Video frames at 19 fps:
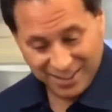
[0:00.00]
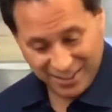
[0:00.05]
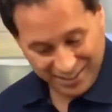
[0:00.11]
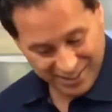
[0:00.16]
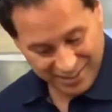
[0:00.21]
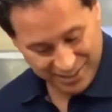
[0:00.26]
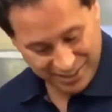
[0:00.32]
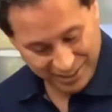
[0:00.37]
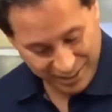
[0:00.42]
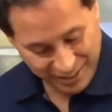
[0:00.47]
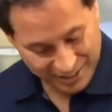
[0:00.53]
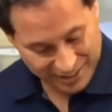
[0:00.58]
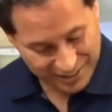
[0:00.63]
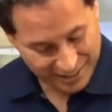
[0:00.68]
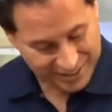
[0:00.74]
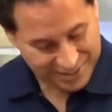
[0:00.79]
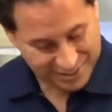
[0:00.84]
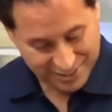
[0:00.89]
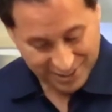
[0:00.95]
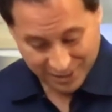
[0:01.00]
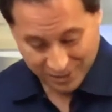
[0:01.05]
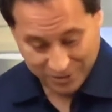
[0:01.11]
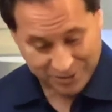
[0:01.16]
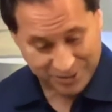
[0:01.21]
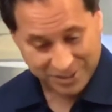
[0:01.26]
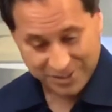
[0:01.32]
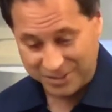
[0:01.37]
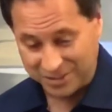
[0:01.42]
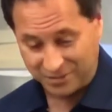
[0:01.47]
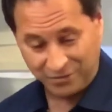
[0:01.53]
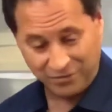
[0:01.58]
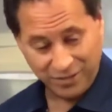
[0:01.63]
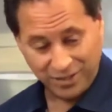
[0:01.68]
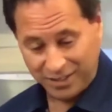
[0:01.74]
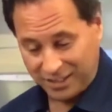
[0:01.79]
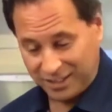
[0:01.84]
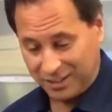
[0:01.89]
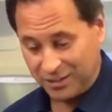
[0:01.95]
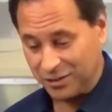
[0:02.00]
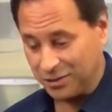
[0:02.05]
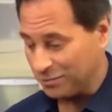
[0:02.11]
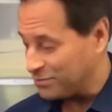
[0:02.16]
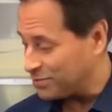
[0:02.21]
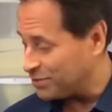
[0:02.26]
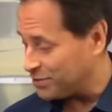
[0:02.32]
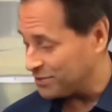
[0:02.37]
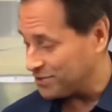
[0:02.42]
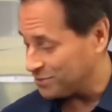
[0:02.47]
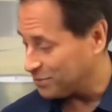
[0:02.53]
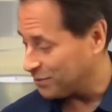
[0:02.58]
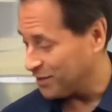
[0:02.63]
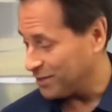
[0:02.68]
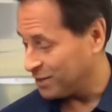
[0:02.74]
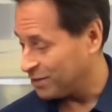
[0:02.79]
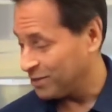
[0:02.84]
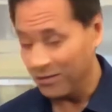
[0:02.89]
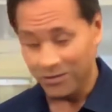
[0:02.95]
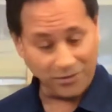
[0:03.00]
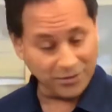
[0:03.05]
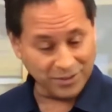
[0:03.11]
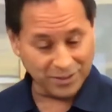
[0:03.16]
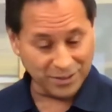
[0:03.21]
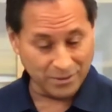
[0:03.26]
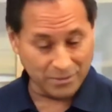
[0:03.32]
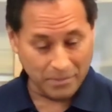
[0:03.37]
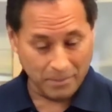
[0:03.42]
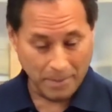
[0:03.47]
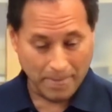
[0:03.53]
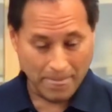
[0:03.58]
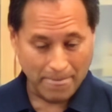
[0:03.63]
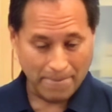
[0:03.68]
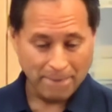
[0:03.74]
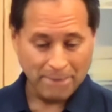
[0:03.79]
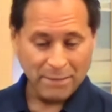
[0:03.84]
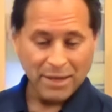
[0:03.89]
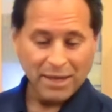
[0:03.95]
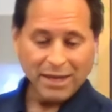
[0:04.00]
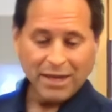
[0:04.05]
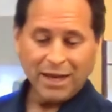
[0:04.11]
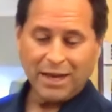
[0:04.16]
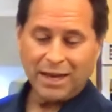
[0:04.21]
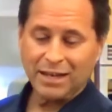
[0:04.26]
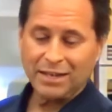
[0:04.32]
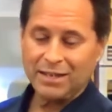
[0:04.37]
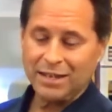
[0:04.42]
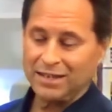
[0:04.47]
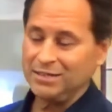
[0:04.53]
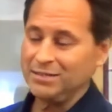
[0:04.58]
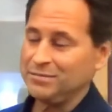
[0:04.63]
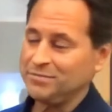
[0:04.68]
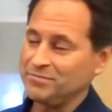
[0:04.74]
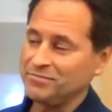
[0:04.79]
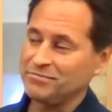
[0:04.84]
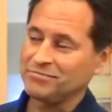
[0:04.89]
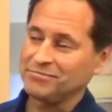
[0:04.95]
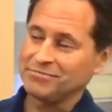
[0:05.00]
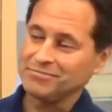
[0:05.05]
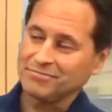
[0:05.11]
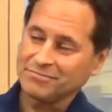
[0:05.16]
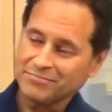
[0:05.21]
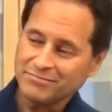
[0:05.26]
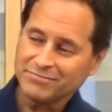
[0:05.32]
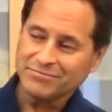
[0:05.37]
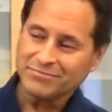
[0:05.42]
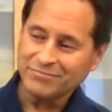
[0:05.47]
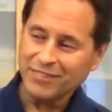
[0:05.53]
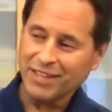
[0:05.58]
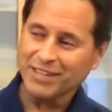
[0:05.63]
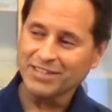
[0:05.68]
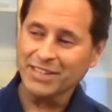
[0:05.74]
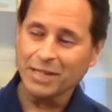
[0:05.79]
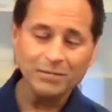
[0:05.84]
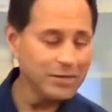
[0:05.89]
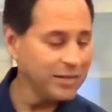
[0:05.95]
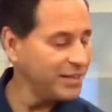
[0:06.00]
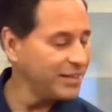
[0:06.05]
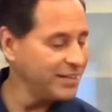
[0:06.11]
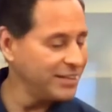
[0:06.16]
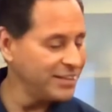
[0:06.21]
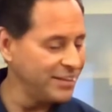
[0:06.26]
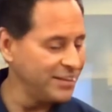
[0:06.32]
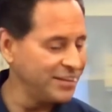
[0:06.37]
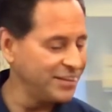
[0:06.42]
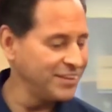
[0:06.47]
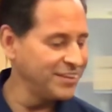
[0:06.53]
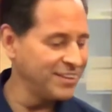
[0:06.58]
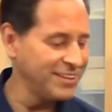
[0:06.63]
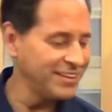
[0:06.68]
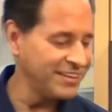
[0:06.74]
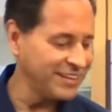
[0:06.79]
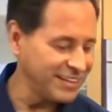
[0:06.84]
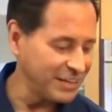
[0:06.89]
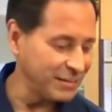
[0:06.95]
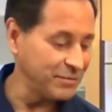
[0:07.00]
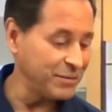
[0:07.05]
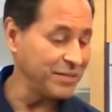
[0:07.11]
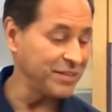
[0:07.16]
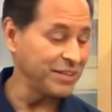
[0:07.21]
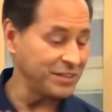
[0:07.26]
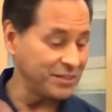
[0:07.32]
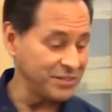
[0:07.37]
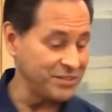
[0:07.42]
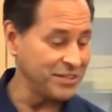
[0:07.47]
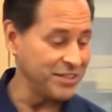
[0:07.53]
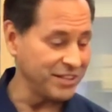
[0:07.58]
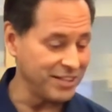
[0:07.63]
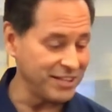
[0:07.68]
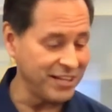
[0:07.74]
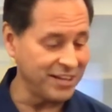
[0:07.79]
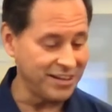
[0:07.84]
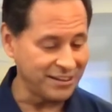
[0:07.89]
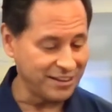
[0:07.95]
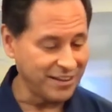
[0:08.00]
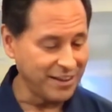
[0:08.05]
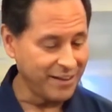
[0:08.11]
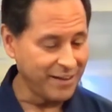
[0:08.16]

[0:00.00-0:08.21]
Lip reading: I just thought it was such a funny, humorous way to go, you know. And as I'm laying there and I'm thinking I'm going to check out,